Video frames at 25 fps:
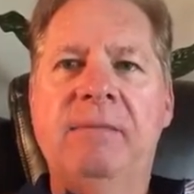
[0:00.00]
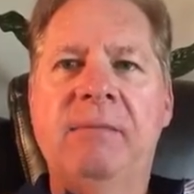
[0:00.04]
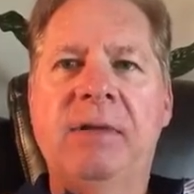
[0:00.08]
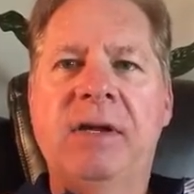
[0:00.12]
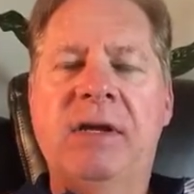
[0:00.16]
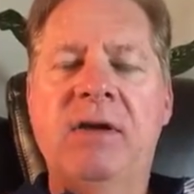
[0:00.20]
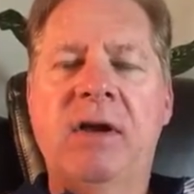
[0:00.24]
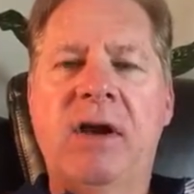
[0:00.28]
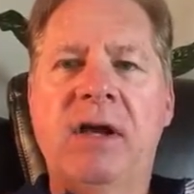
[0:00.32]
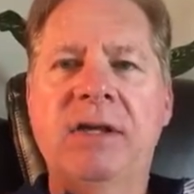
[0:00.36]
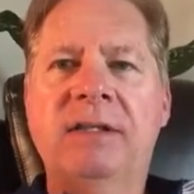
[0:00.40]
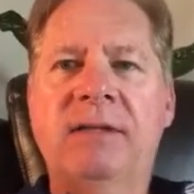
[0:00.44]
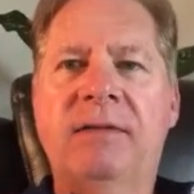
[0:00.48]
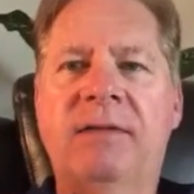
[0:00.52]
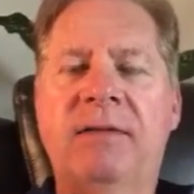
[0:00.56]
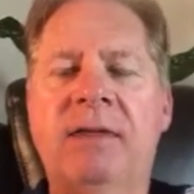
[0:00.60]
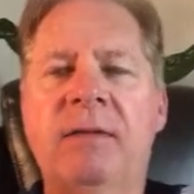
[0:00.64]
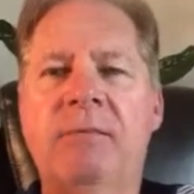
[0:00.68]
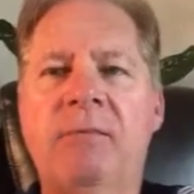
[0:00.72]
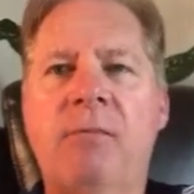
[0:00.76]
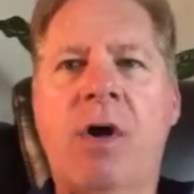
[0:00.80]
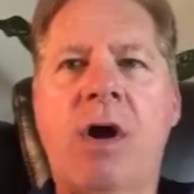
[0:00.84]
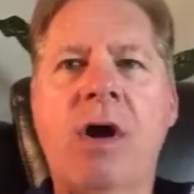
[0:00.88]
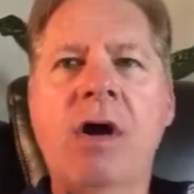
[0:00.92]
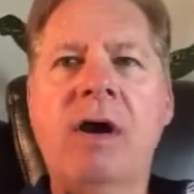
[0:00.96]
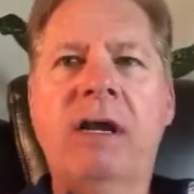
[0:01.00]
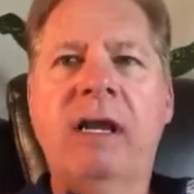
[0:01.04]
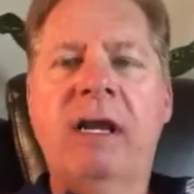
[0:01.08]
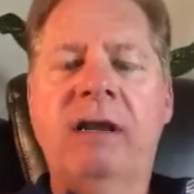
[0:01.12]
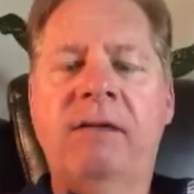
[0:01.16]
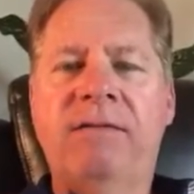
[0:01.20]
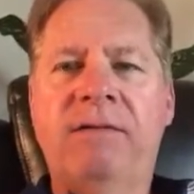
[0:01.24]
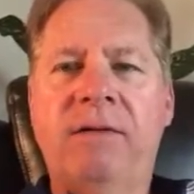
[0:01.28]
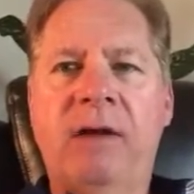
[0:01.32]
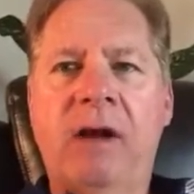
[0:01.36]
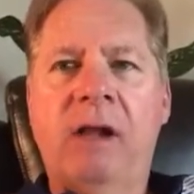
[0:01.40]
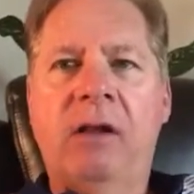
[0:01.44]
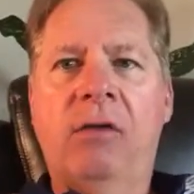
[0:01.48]
because of the
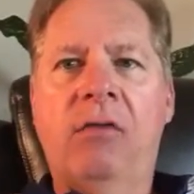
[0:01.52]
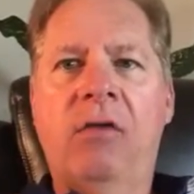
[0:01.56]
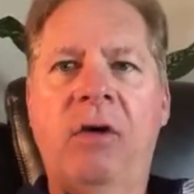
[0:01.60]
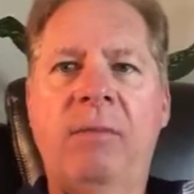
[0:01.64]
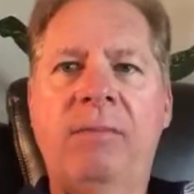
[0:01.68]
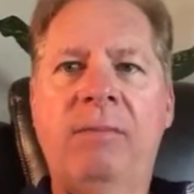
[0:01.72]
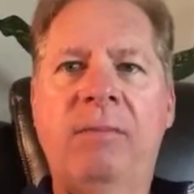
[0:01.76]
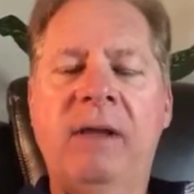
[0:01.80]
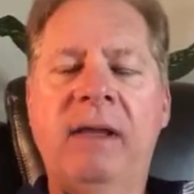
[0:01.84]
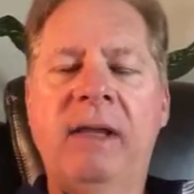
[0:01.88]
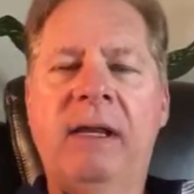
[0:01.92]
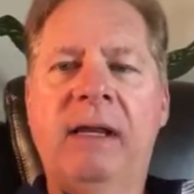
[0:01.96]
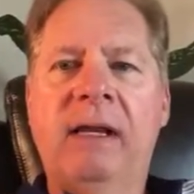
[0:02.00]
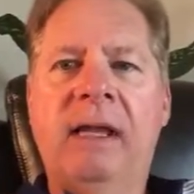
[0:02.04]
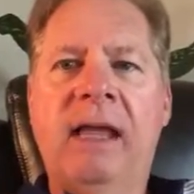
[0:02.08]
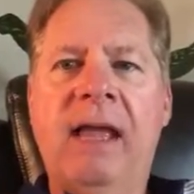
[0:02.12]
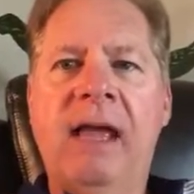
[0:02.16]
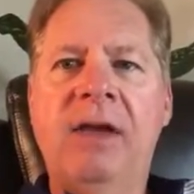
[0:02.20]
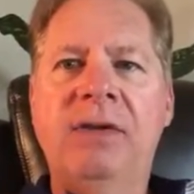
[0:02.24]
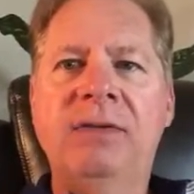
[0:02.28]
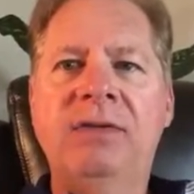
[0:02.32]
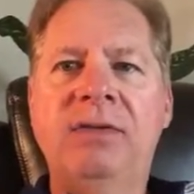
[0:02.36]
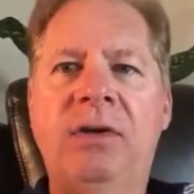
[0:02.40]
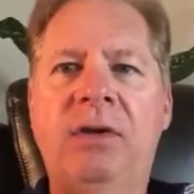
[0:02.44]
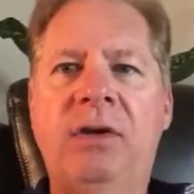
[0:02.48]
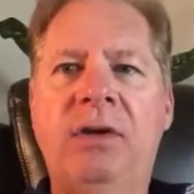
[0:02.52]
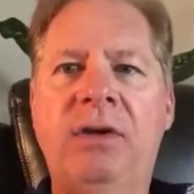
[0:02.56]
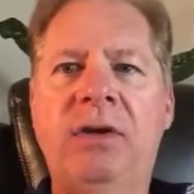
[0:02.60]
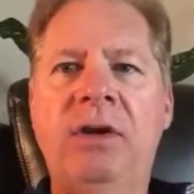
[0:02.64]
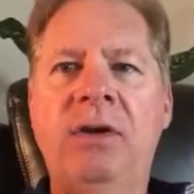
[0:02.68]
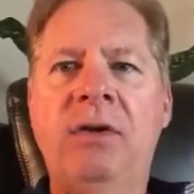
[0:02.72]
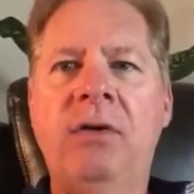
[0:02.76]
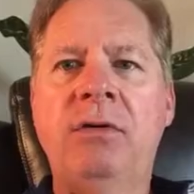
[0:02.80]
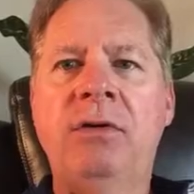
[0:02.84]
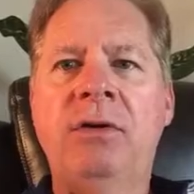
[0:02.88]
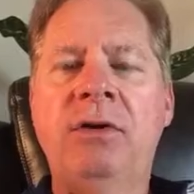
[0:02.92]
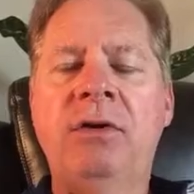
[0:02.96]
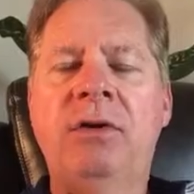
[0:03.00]
marketing follow-up, it allows you
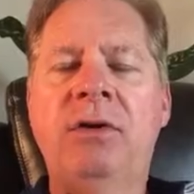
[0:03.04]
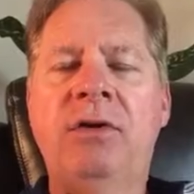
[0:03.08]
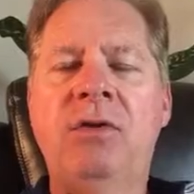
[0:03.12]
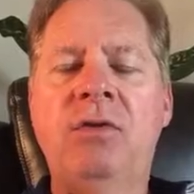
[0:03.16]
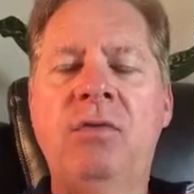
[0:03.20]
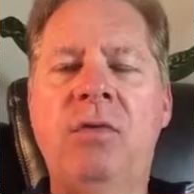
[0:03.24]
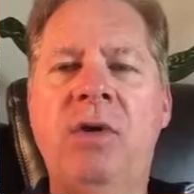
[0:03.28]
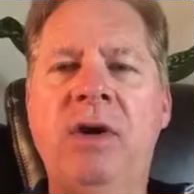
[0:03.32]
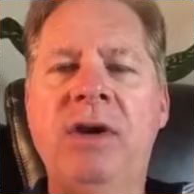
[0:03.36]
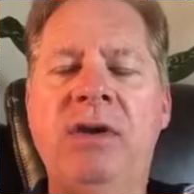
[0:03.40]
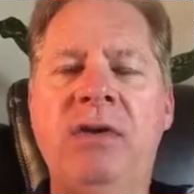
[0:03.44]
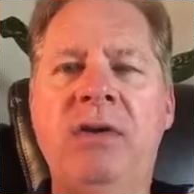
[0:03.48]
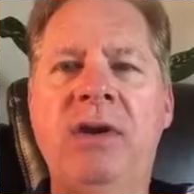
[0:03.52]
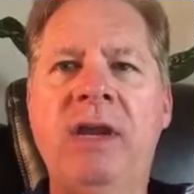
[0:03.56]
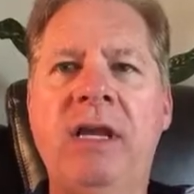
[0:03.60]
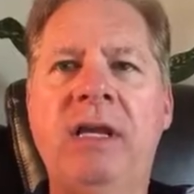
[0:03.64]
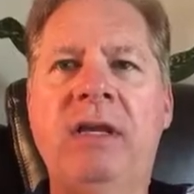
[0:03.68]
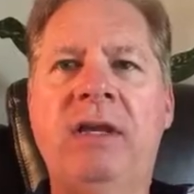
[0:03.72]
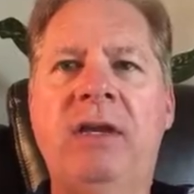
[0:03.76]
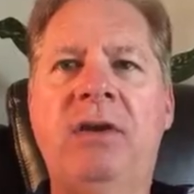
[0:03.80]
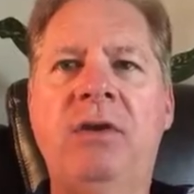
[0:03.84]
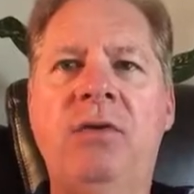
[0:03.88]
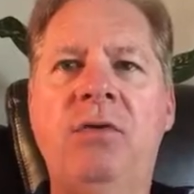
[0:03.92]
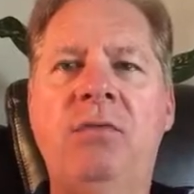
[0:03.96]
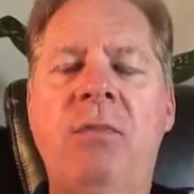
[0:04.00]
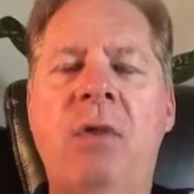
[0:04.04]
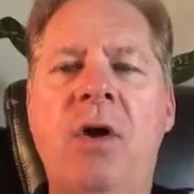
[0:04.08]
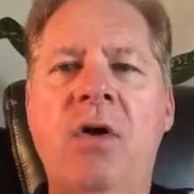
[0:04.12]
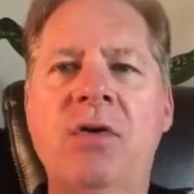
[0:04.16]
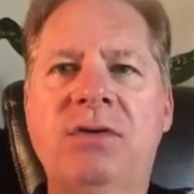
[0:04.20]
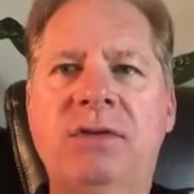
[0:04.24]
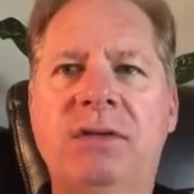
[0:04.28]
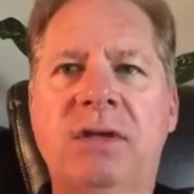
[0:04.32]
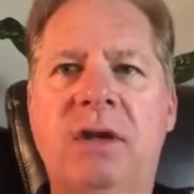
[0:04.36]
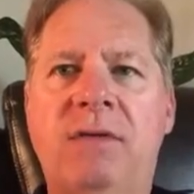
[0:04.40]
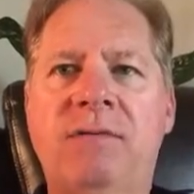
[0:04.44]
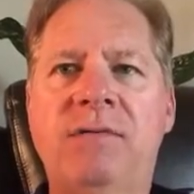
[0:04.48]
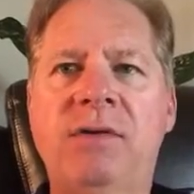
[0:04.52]
to do what you need to do
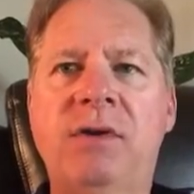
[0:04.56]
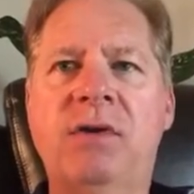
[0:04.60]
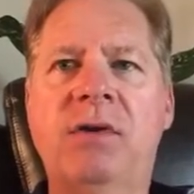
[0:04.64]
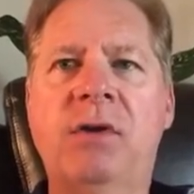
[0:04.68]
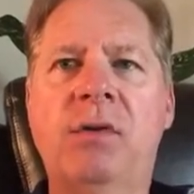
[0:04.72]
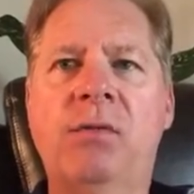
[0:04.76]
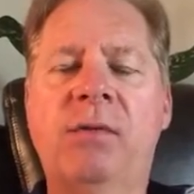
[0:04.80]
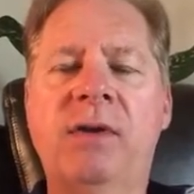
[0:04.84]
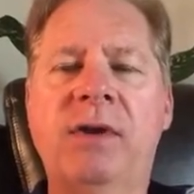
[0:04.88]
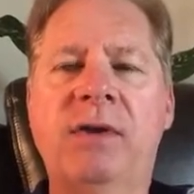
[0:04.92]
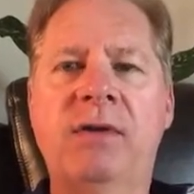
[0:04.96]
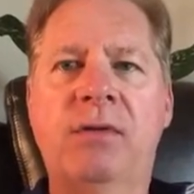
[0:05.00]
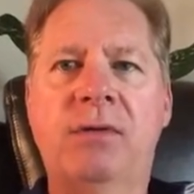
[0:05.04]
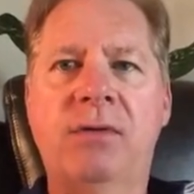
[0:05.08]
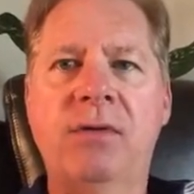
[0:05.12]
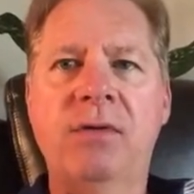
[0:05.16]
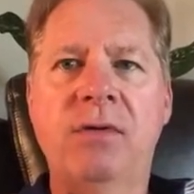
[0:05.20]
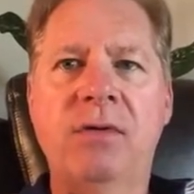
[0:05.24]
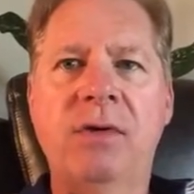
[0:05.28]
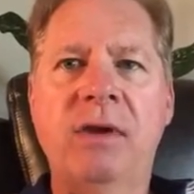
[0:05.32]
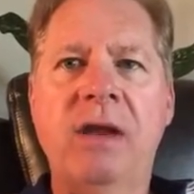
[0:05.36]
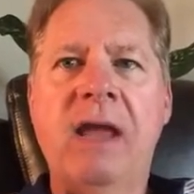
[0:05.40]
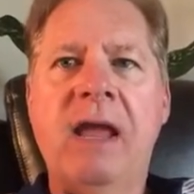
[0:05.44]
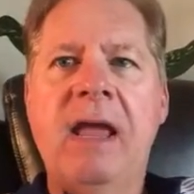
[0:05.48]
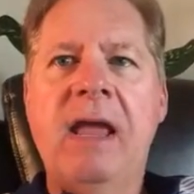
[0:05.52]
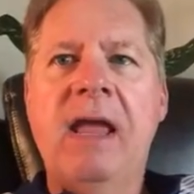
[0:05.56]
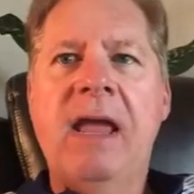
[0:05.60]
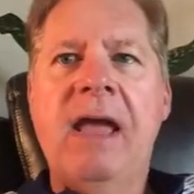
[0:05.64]
most of. You can recruit.